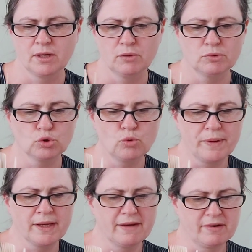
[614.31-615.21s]
We'd all
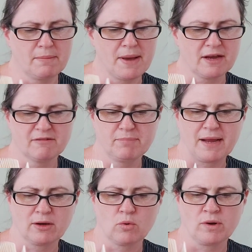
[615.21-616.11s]
been given a pack of
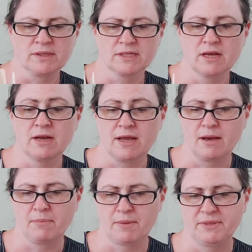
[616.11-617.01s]
blank ones
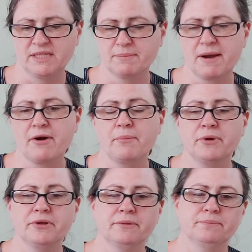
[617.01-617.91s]
earlier by Mr.
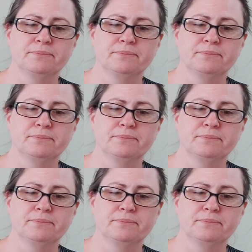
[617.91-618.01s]
Barrowman.